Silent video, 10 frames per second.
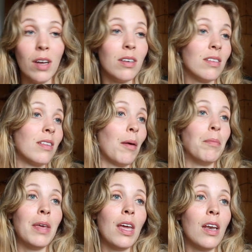Does that
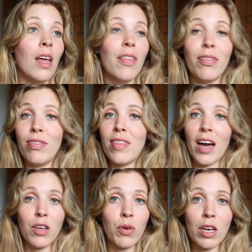mean
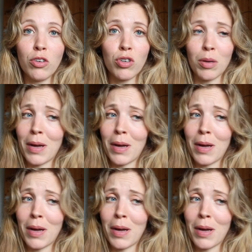that you can enjoy them?